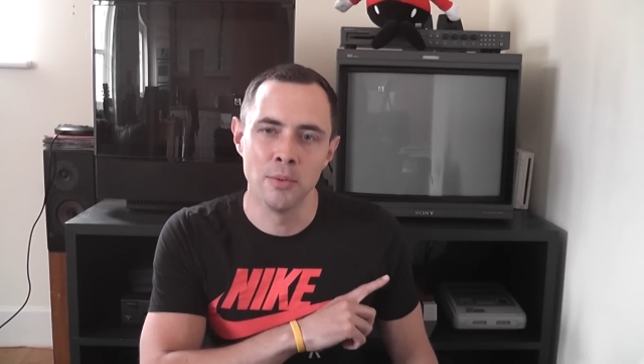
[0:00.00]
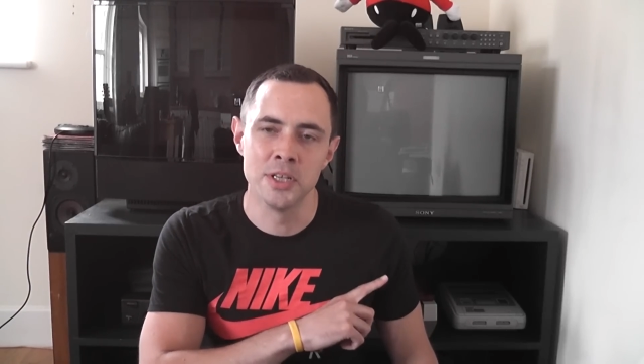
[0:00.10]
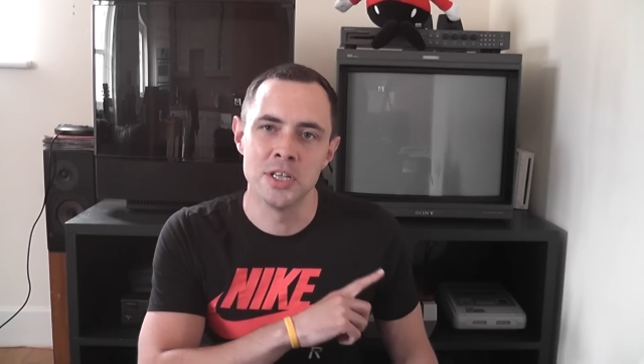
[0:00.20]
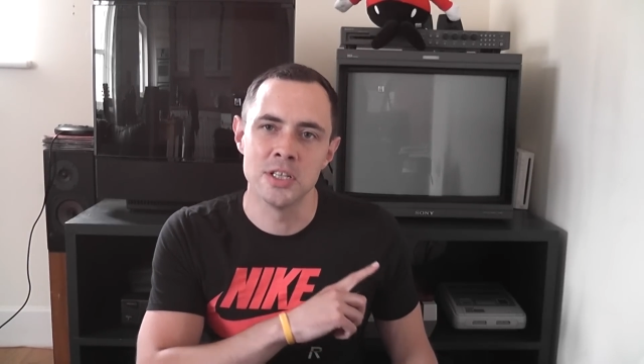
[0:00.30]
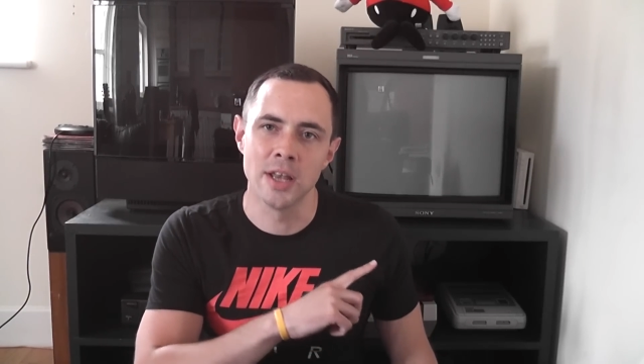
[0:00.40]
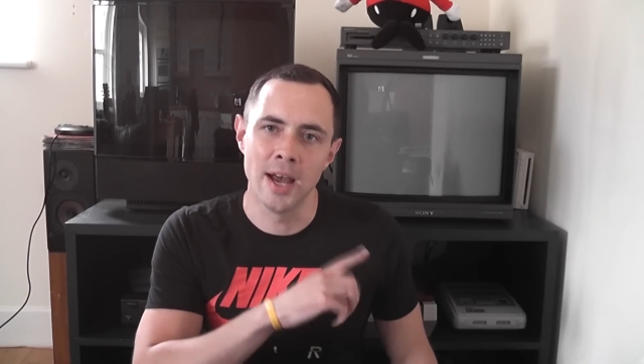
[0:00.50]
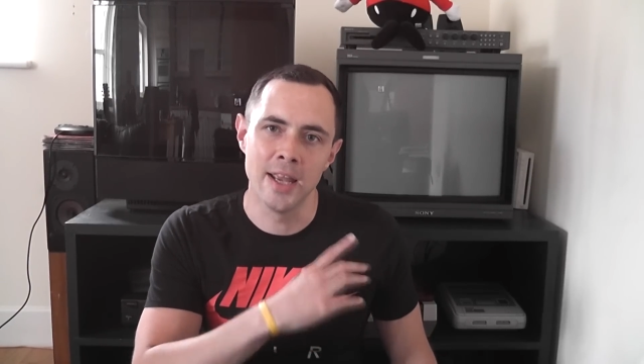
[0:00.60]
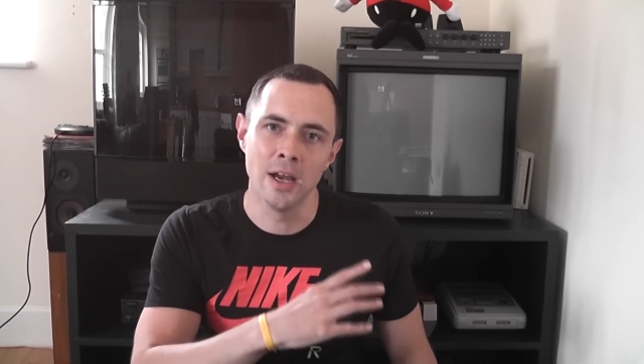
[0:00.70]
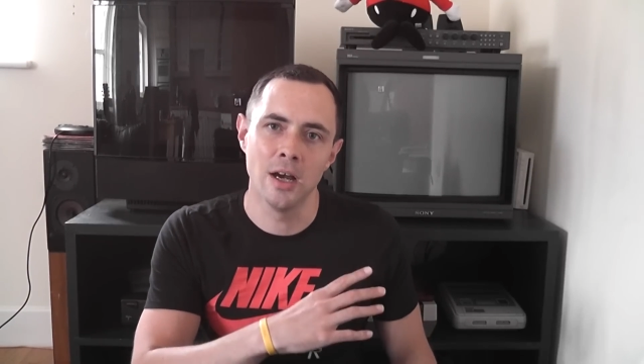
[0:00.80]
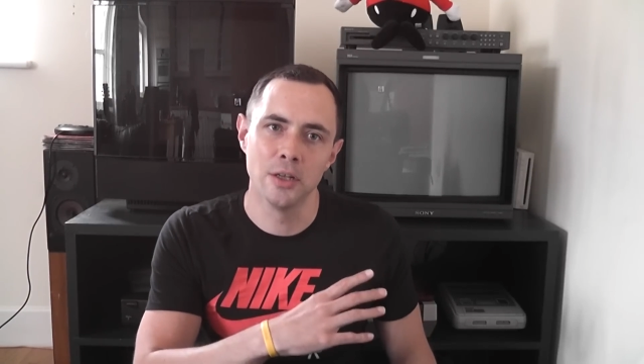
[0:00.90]
which is an
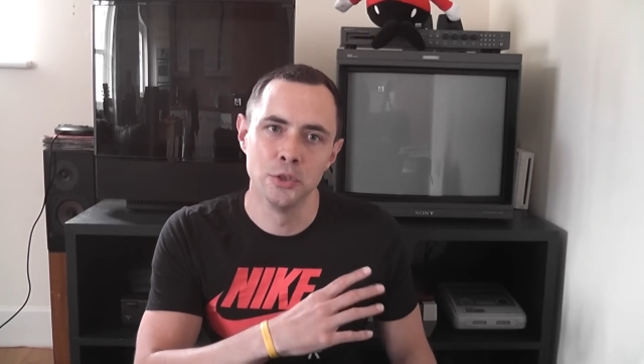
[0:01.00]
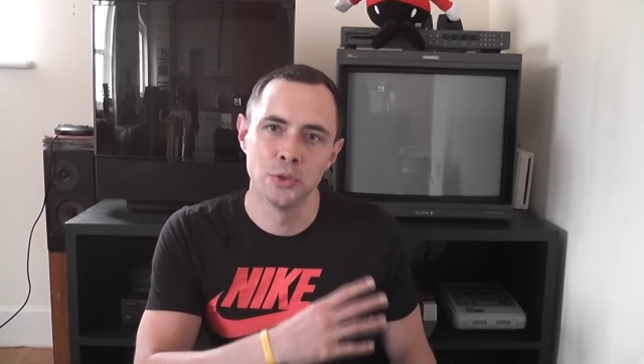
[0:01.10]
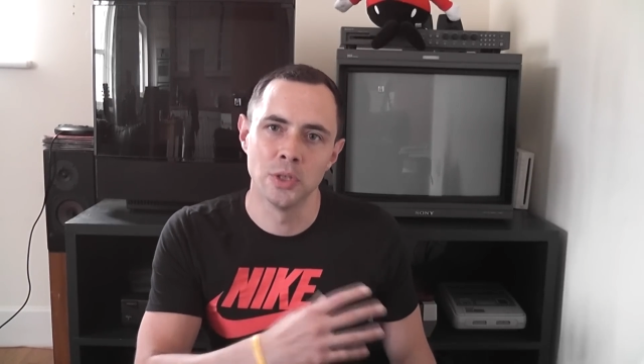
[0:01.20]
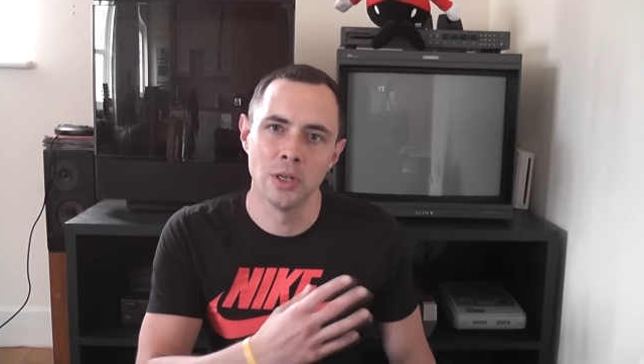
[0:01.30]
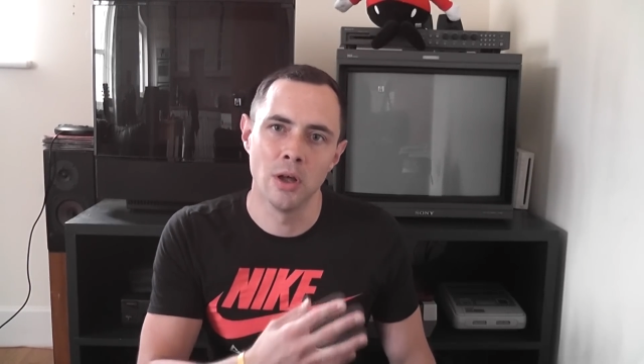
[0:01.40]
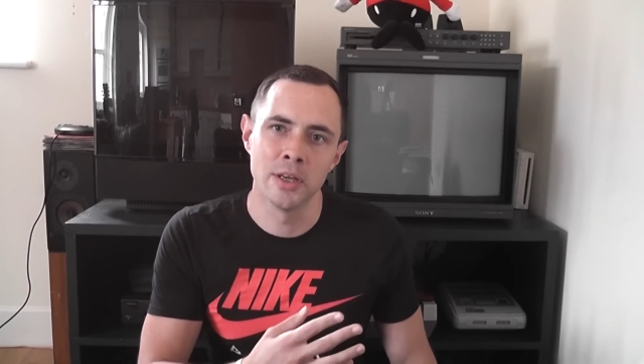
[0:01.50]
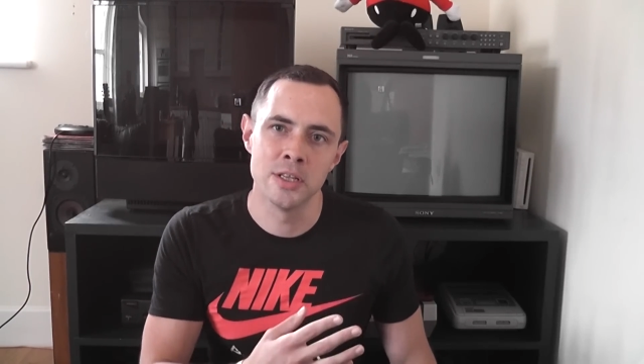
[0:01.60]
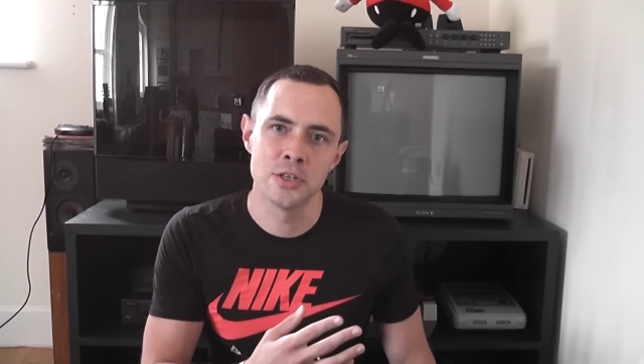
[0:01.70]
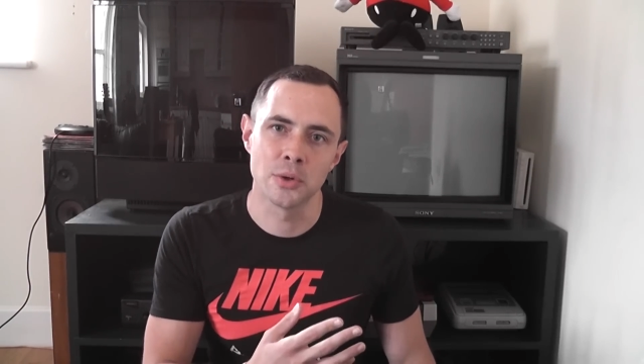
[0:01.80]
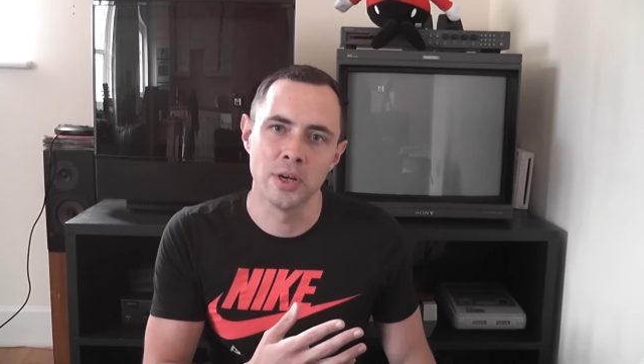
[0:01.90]
800 line
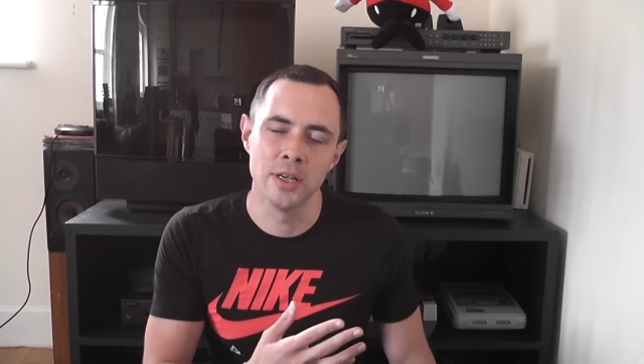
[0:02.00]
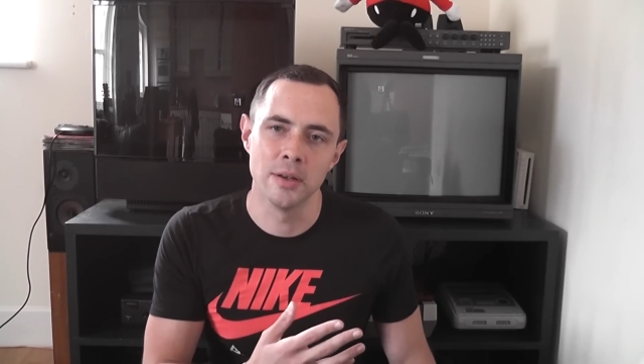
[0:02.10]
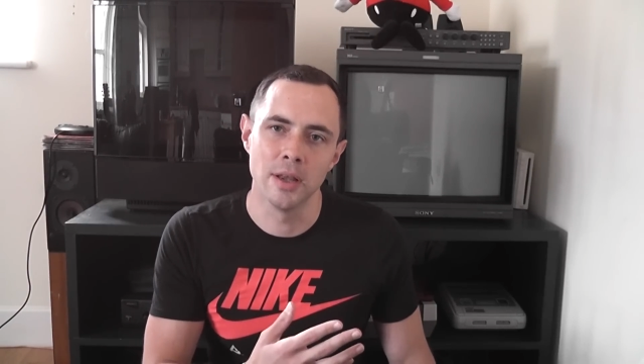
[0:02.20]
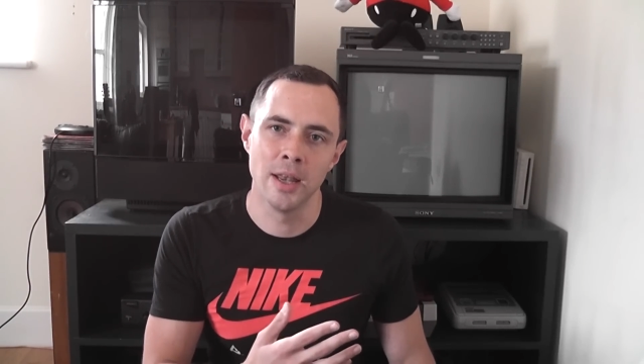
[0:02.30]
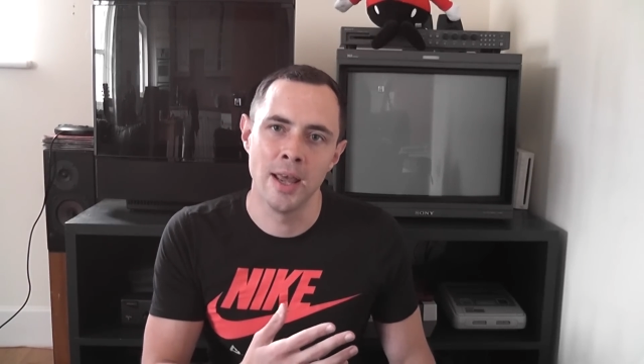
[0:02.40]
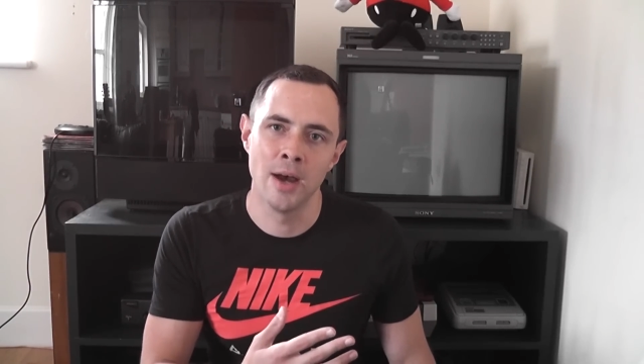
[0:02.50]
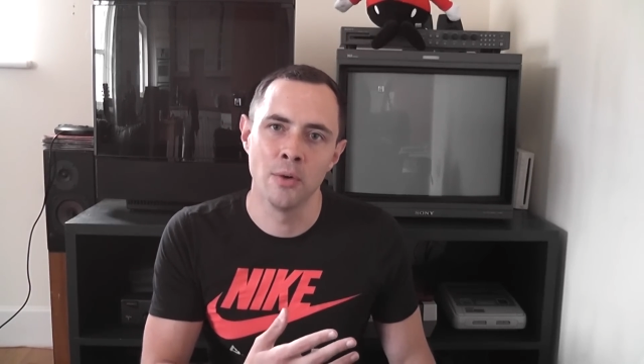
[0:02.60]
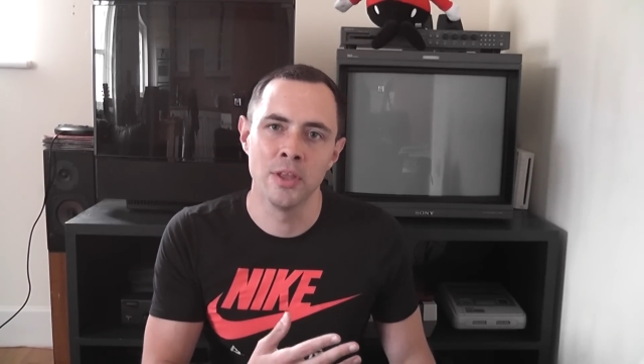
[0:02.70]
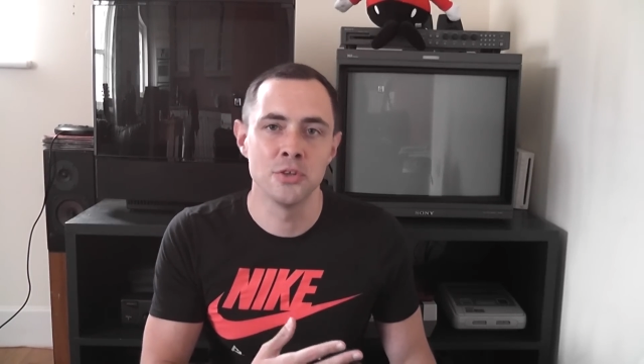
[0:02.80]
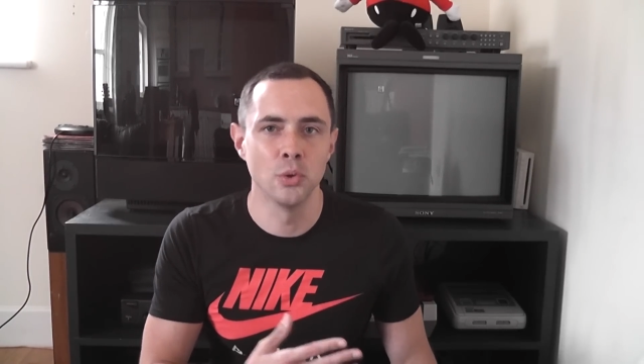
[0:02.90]
screen.
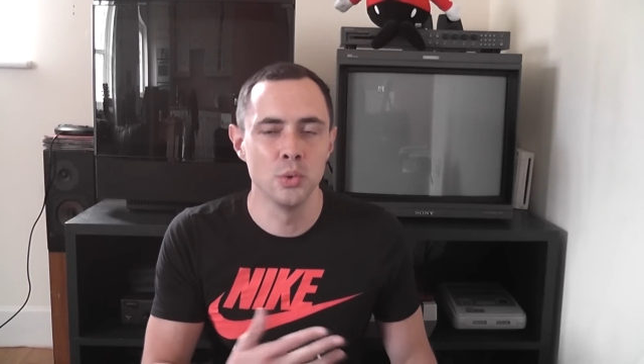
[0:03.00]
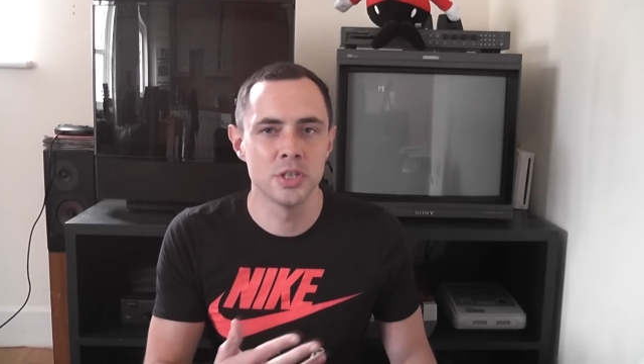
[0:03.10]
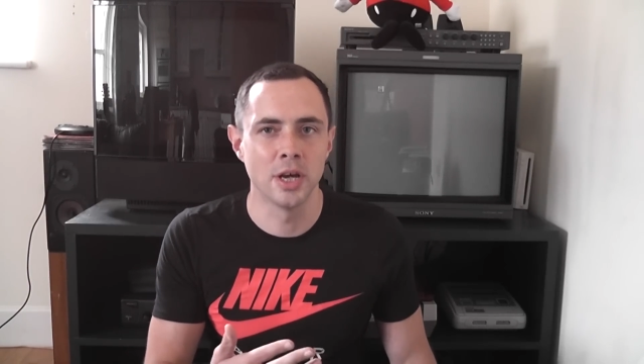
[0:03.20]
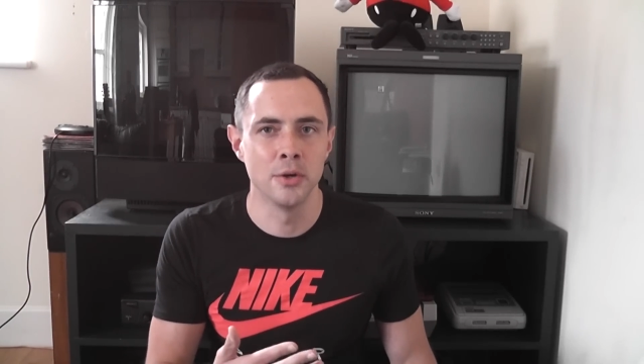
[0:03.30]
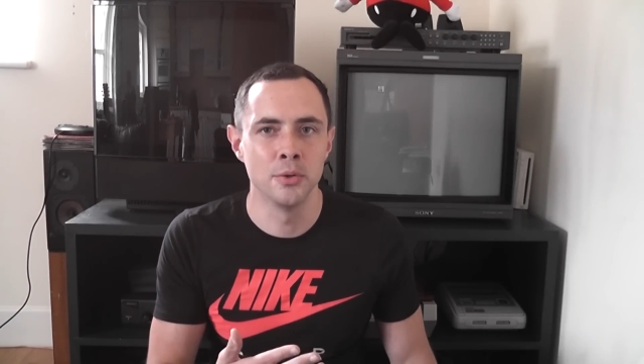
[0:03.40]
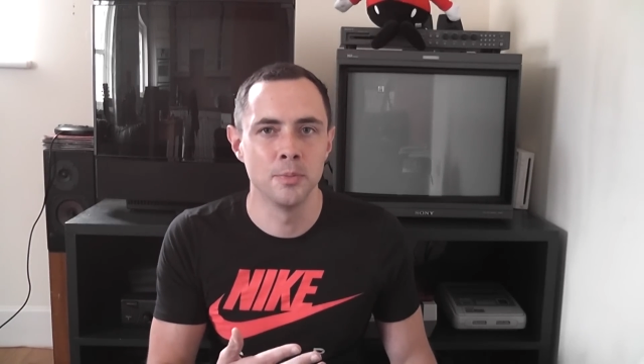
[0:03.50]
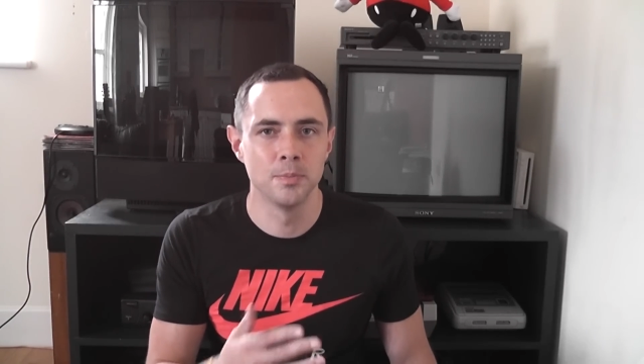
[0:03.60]
Now, there's also